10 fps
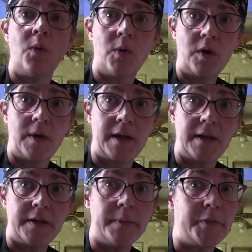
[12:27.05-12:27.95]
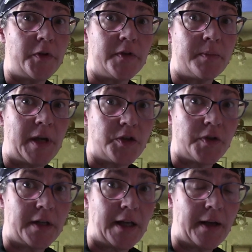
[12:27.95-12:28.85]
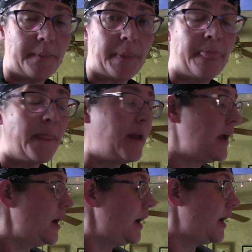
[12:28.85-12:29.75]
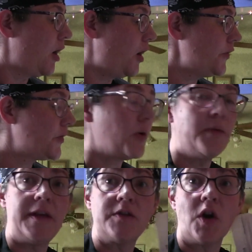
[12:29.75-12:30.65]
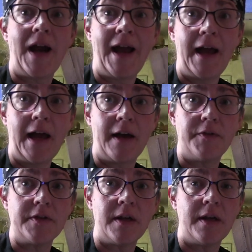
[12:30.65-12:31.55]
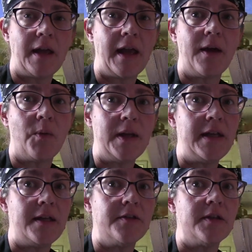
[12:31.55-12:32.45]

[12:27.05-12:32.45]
We're going to need to do some measuring now. Also, these are halves, and we need